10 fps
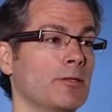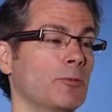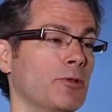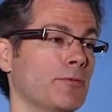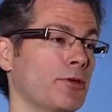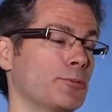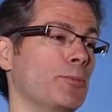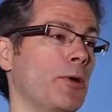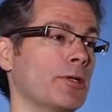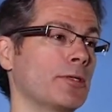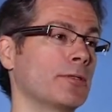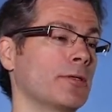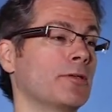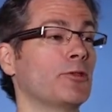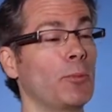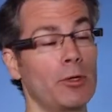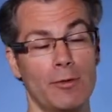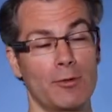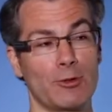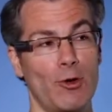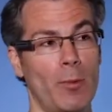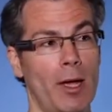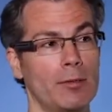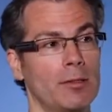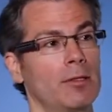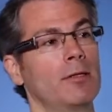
with the vertebral body, the body of the snowman,